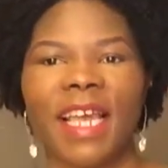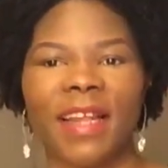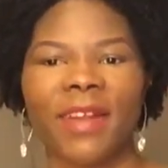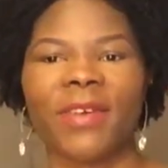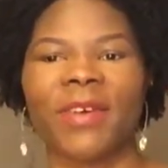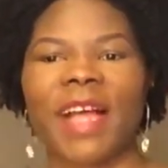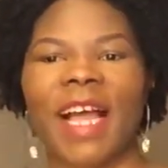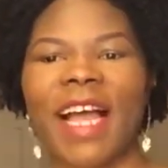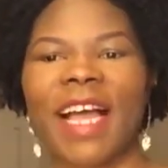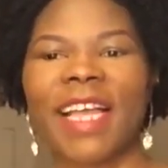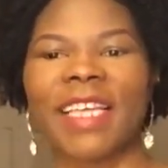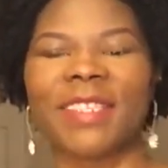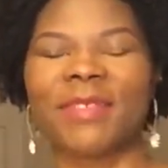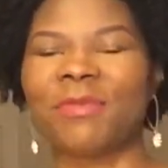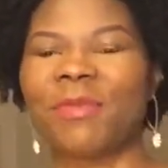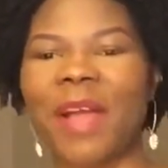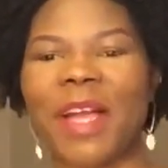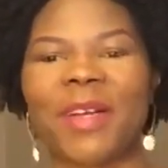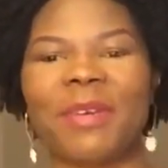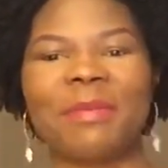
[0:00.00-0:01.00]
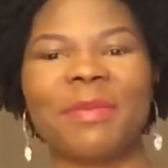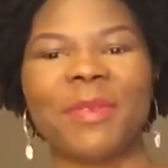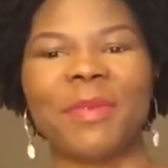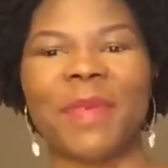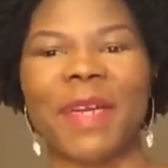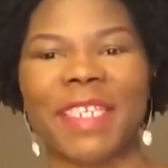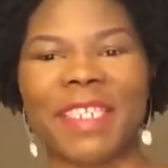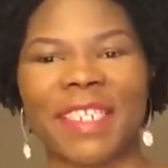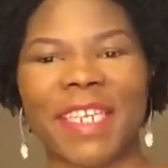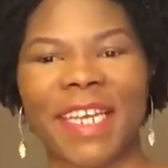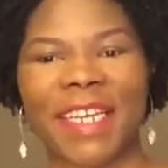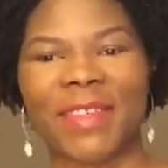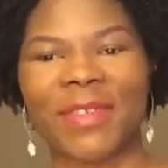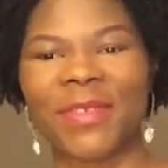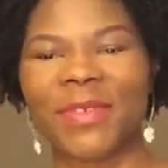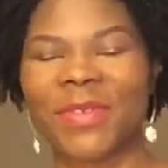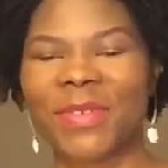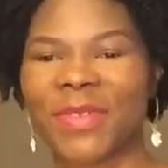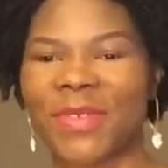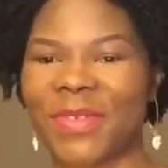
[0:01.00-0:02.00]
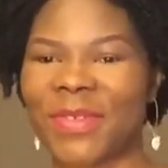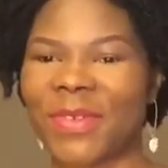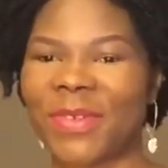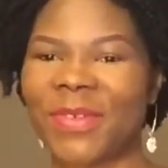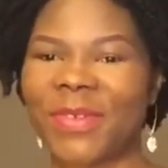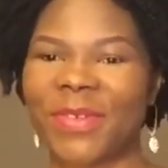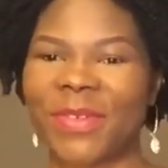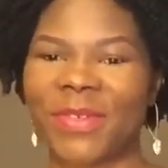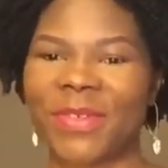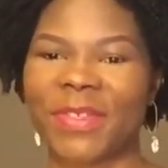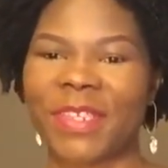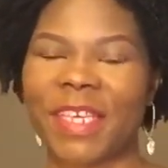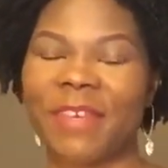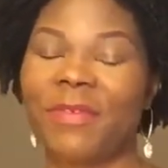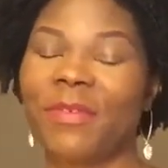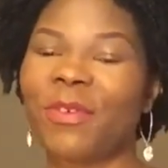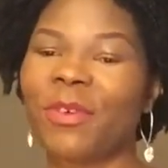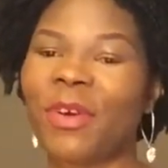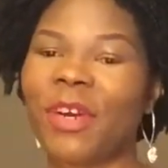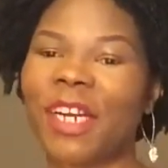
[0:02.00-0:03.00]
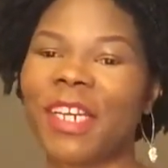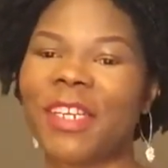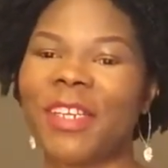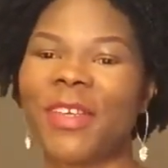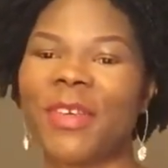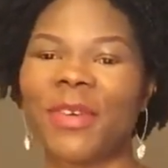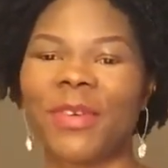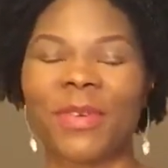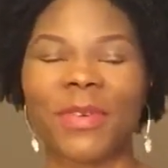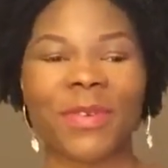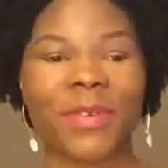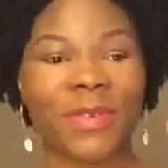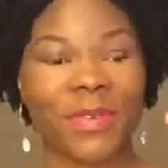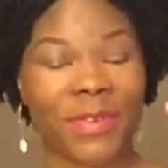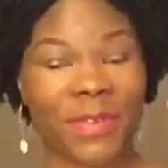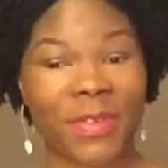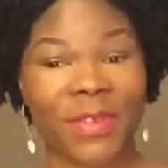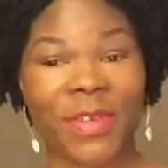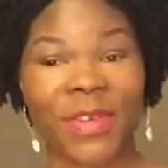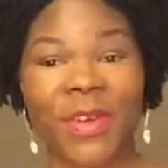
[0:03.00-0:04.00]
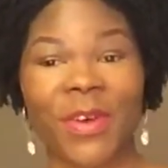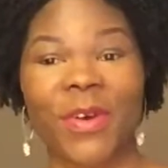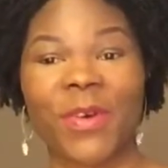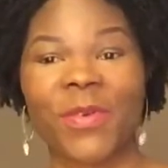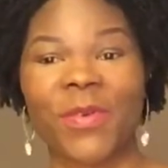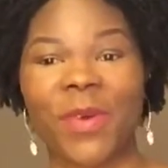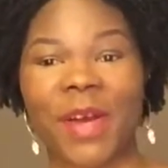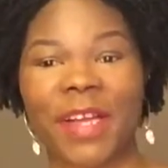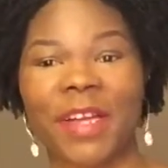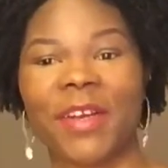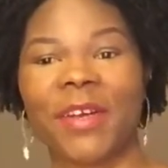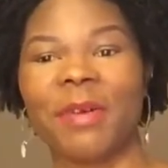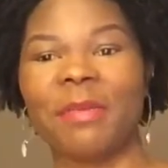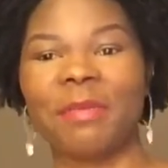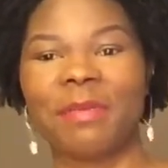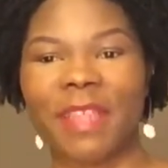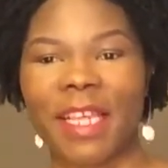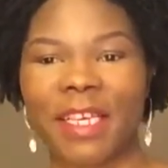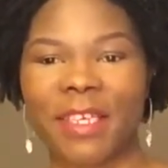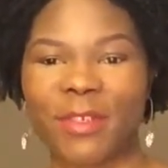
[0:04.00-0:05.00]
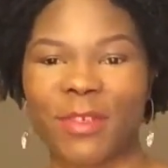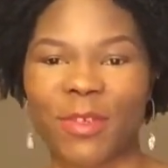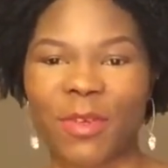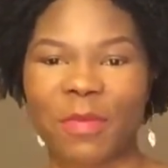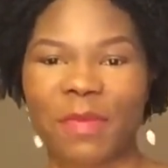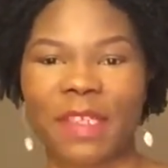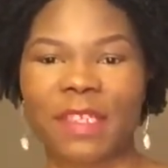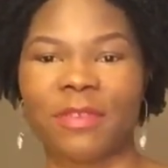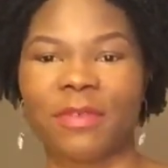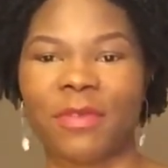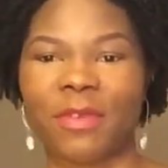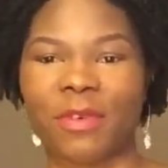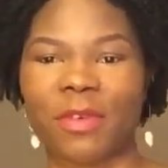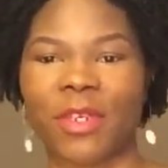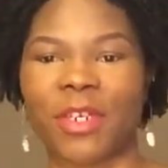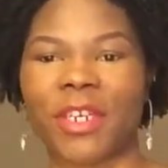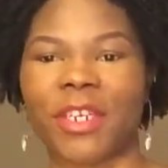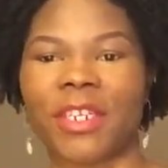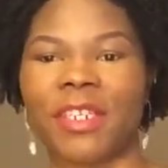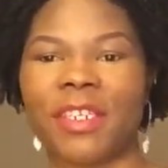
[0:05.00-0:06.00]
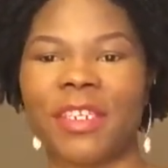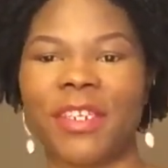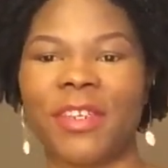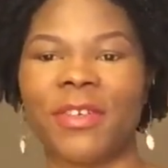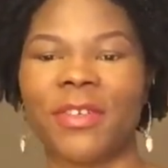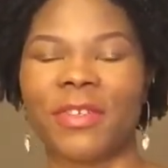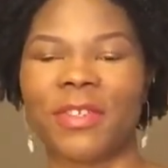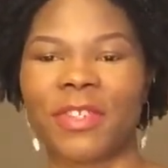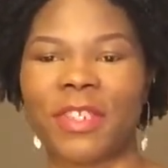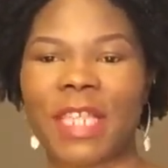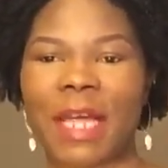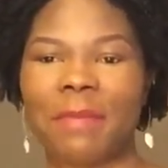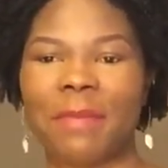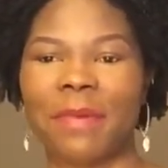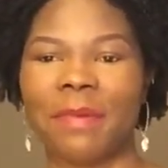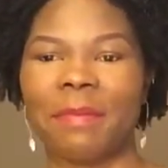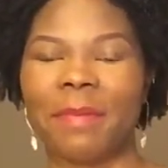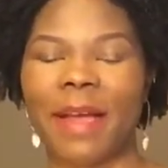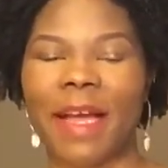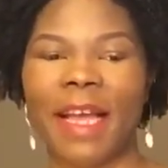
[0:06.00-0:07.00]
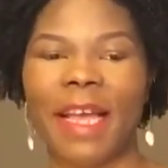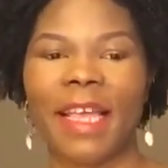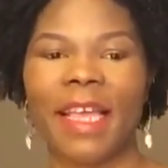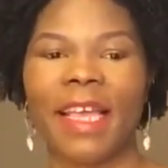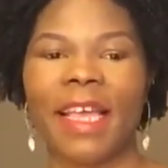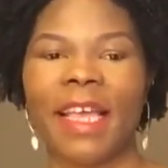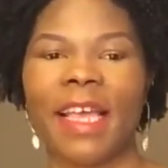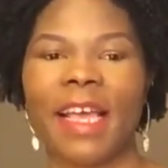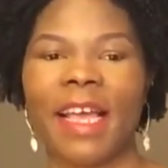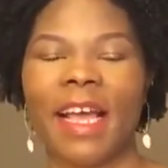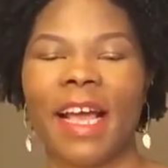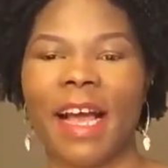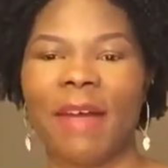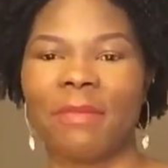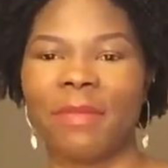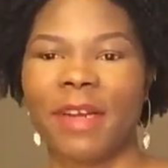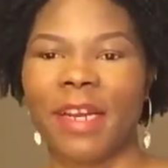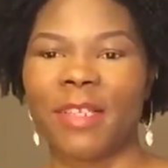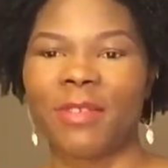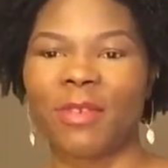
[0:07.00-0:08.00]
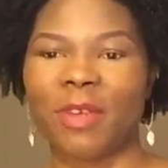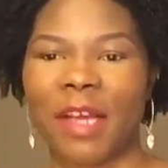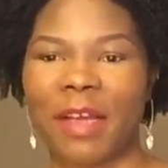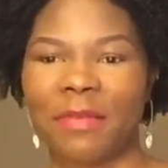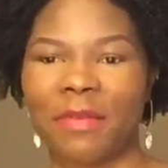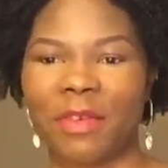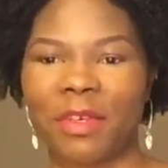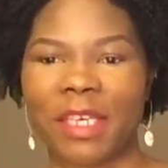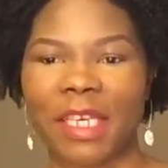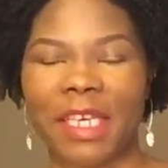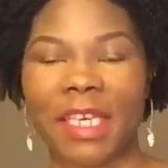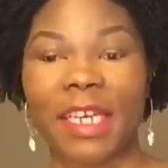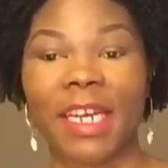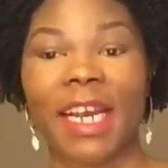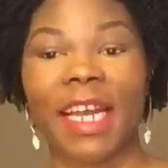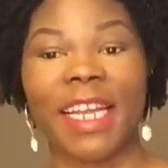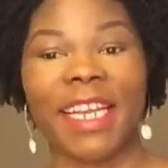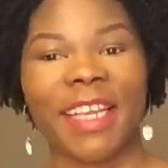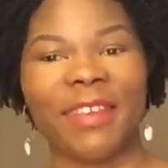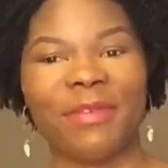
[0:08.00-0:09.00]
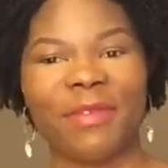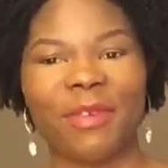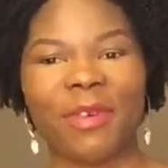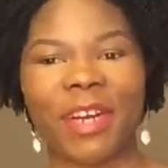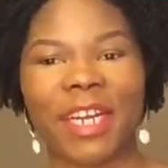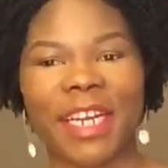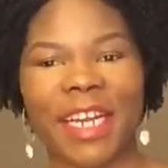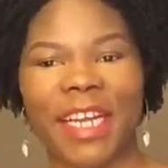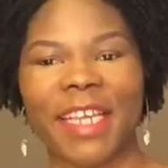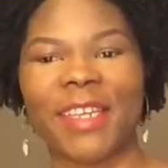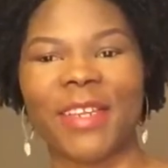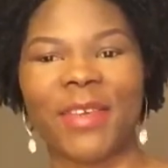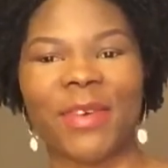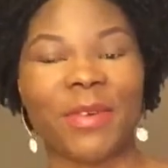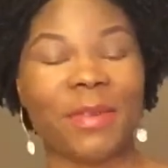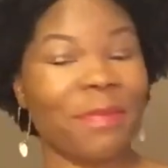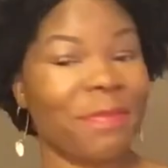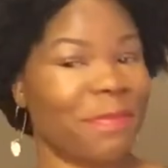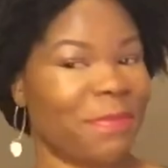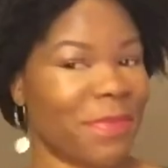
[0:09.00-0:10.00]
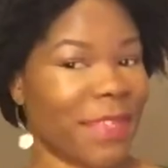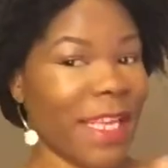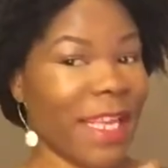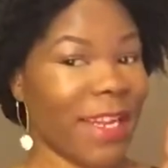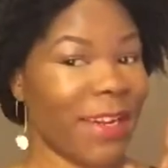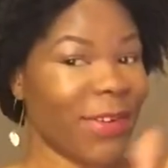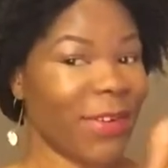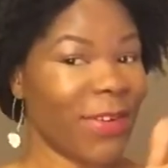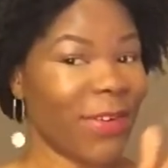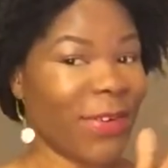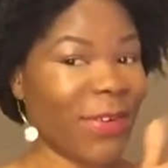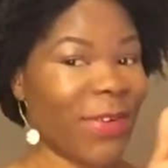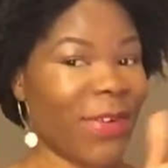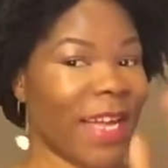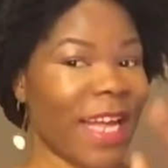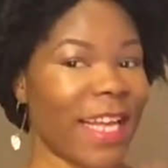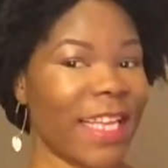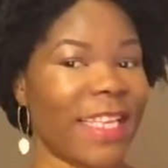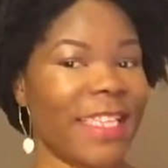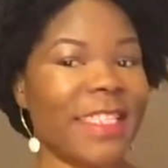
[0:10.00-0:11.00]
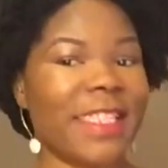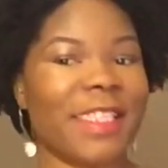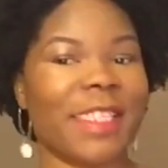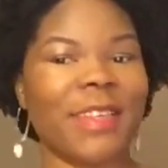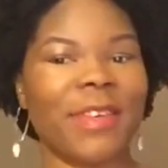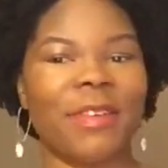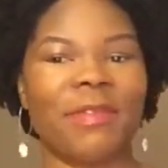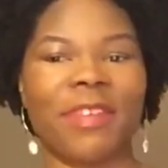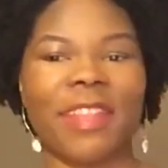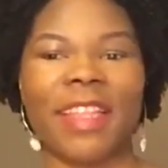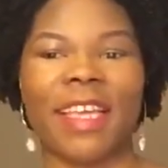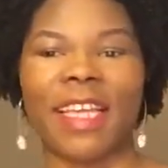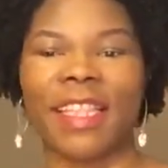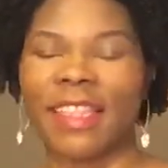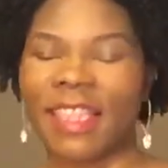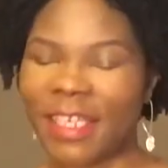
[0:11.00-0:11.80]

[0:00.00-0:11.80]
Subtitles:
Hello guys, welcome to my channel. So if you are new, welcome. Thank you so much for stopping by. I'm glad to have you here. And if you are not new, hello, I can see over there.